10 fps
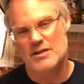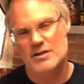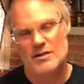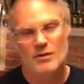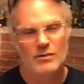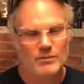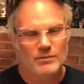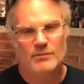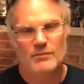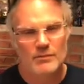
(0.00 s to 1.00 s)
So,
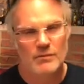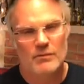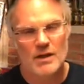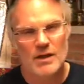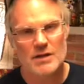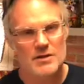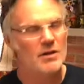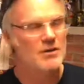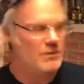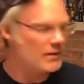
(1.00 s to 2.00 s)
it, it's a,
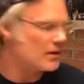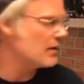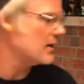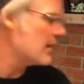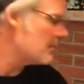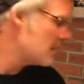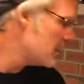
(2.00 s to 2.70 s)
it's a really good game.